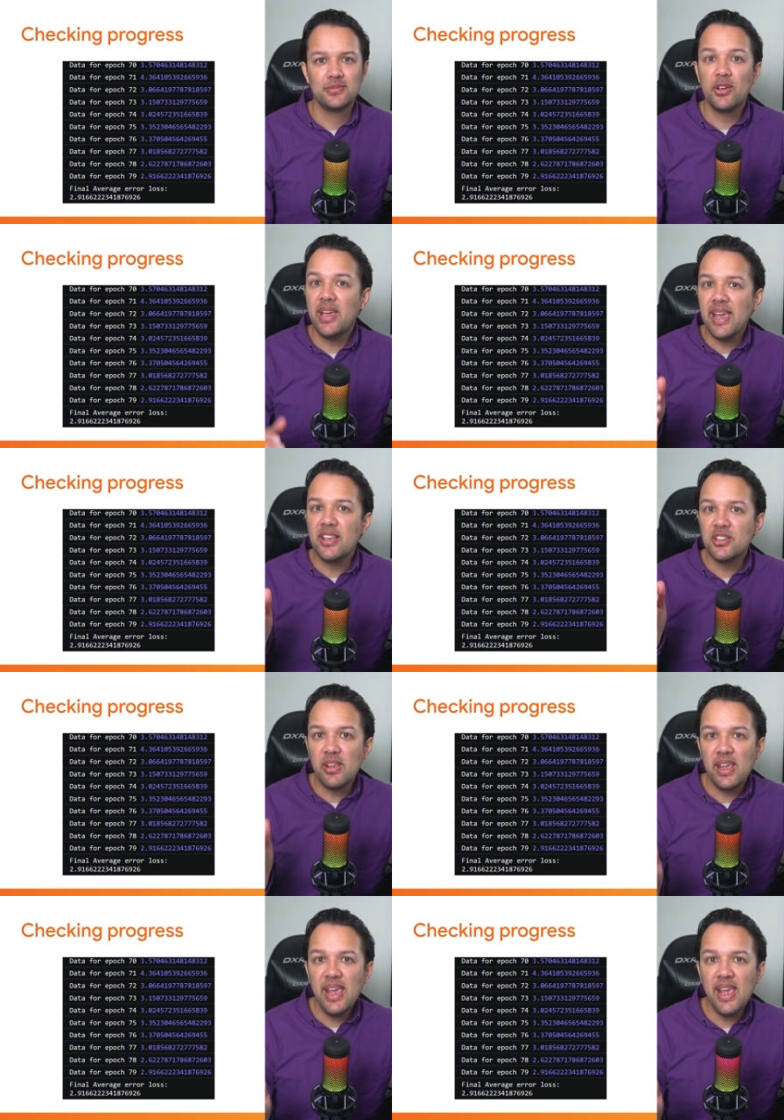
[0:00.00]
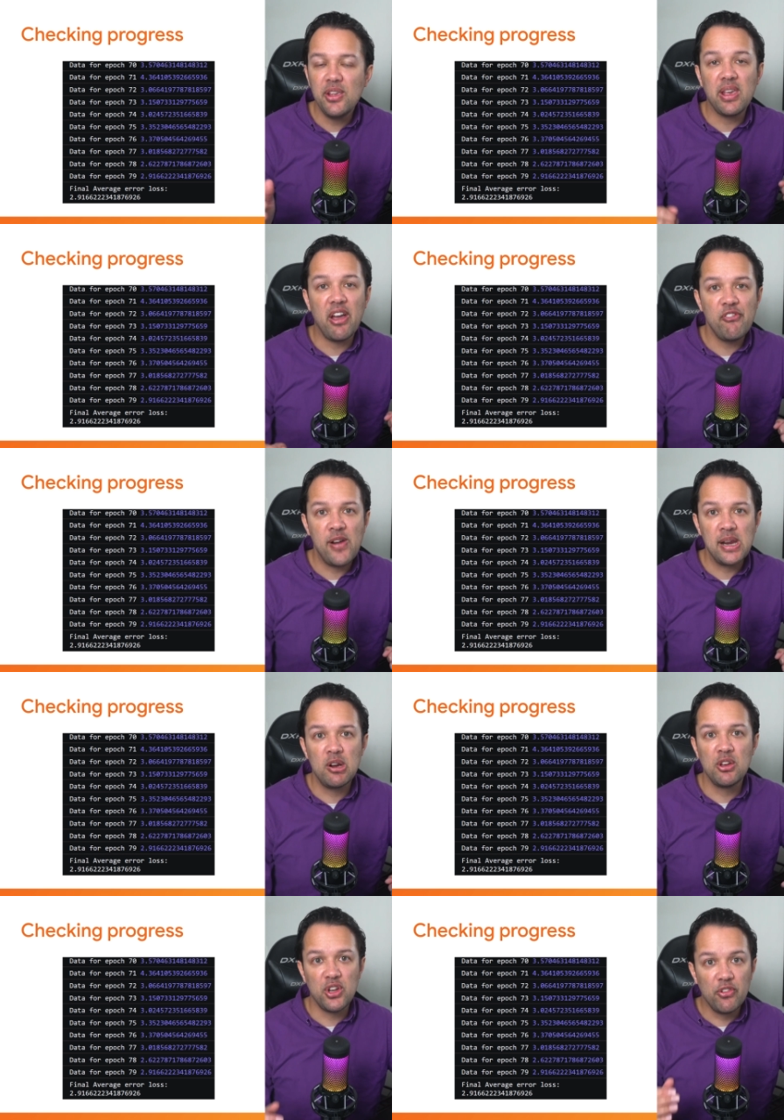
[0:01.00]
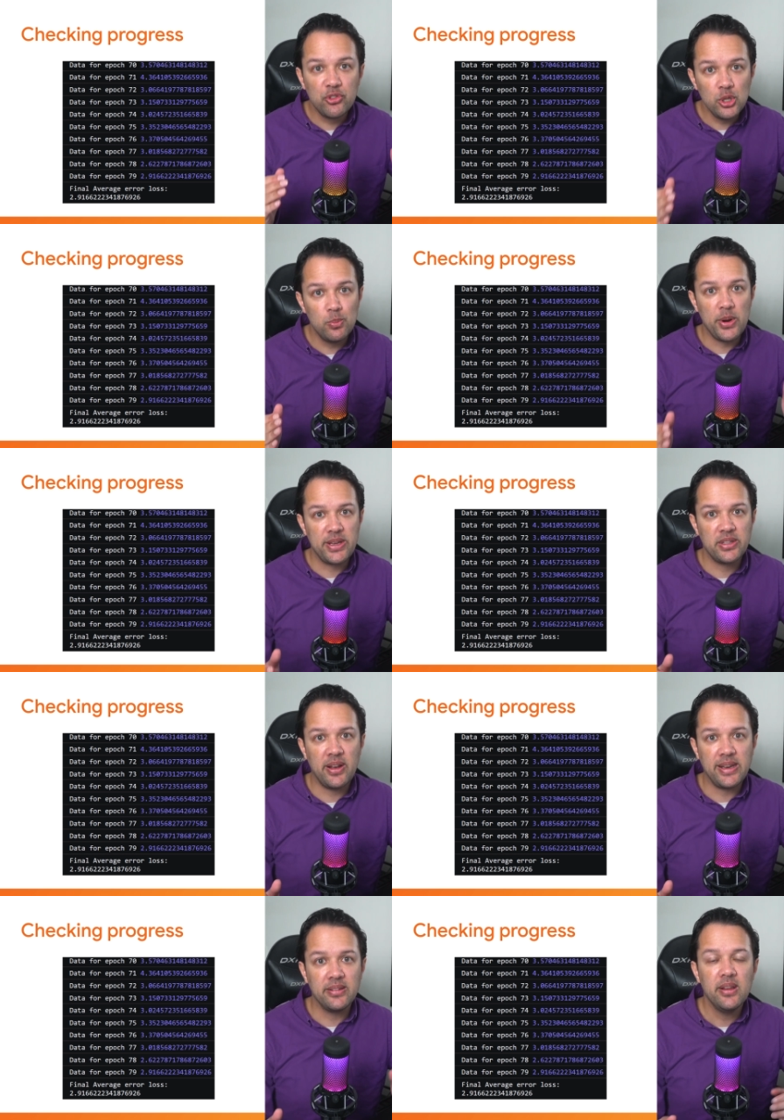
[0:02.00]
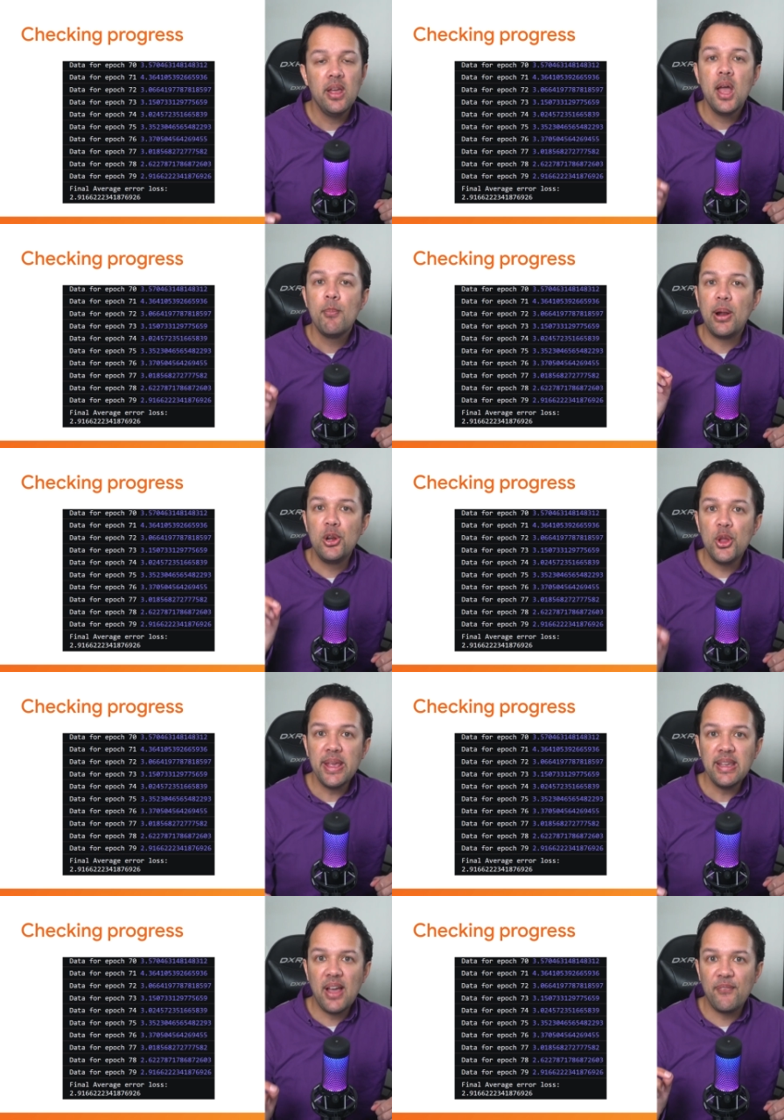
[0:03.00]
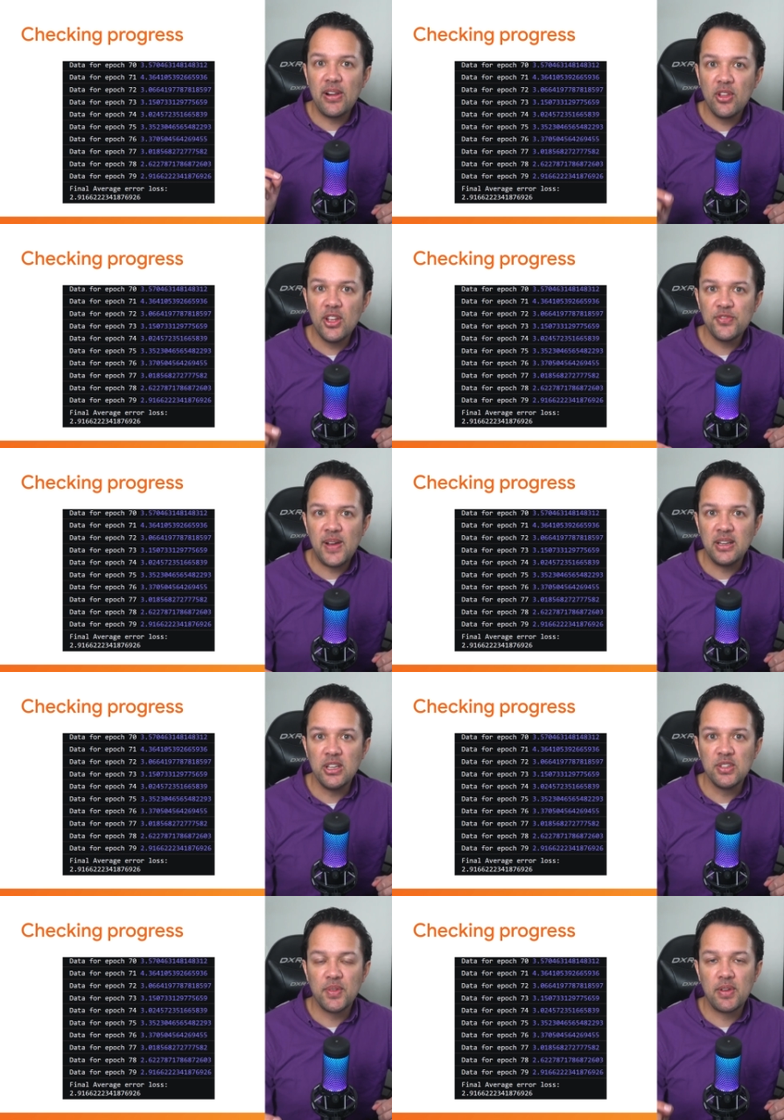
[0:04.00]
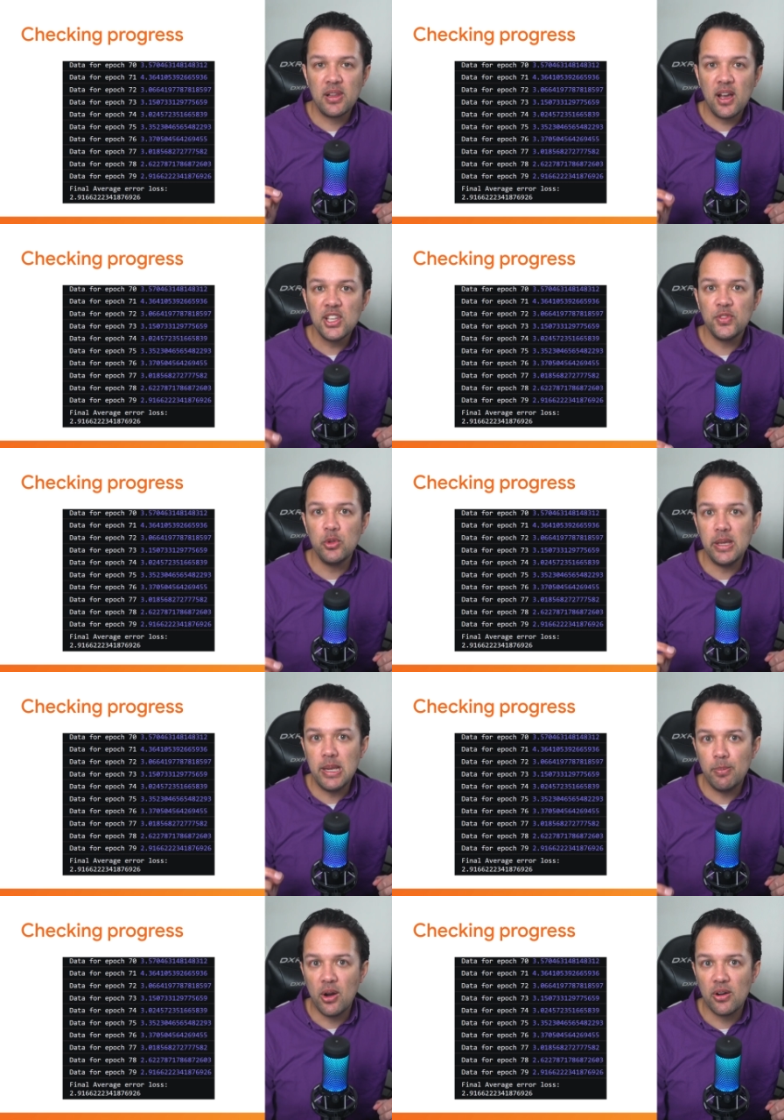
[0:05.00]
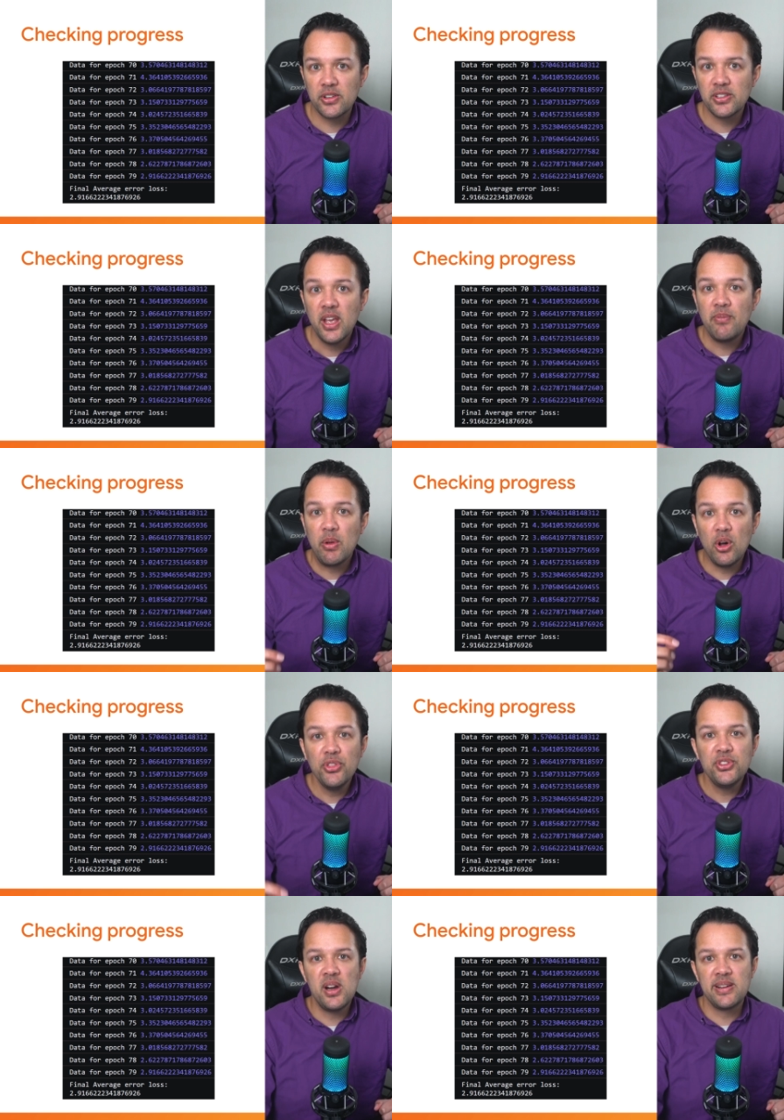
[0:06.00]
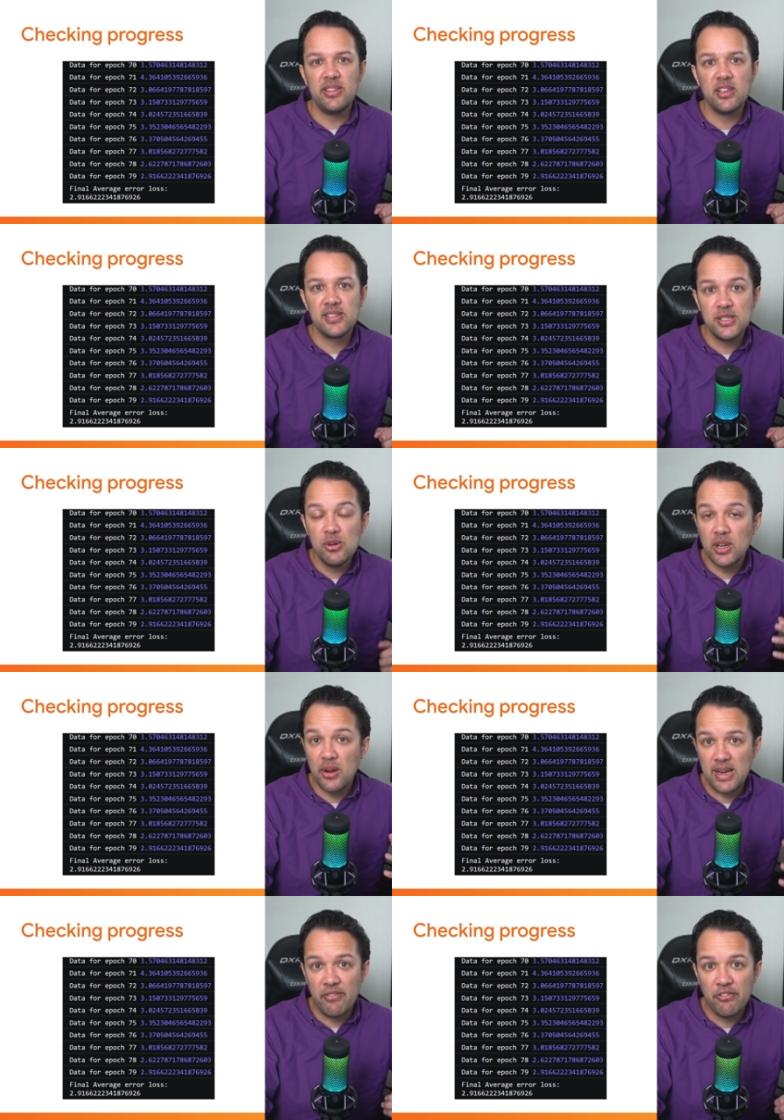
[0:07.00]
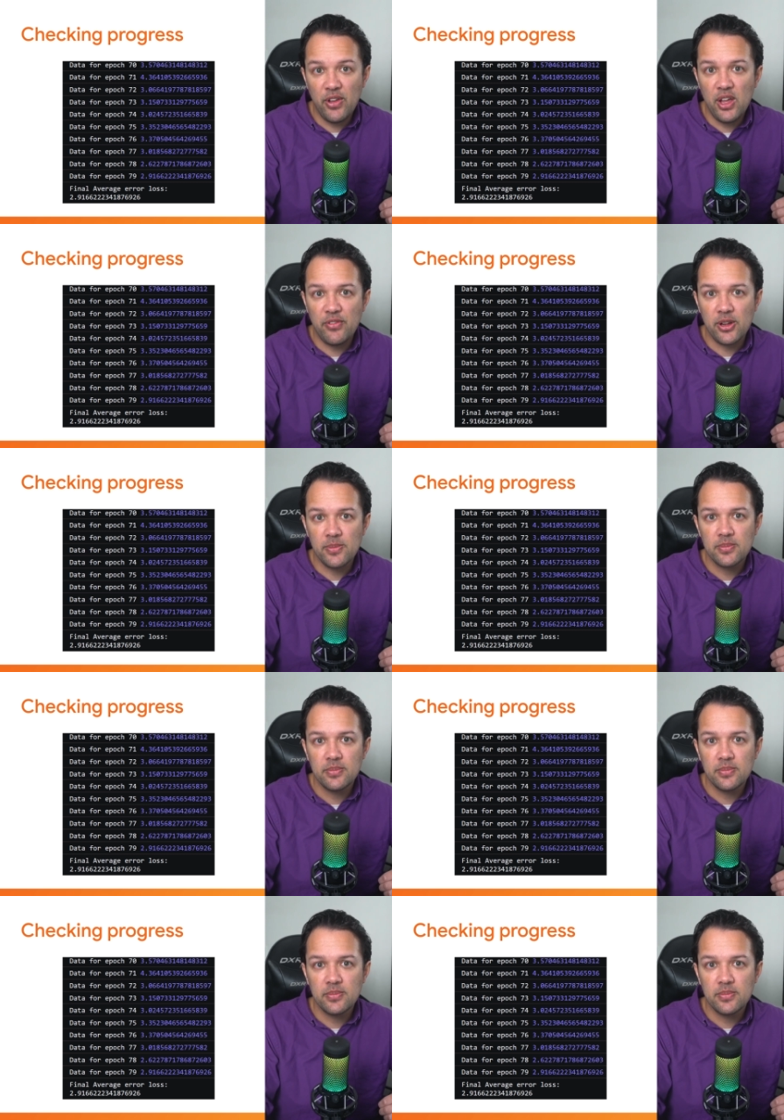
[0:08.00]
Okay, so here you get a final loss of two point nine, but looking at the loss values for the last few epochs, they were on target to still go down further.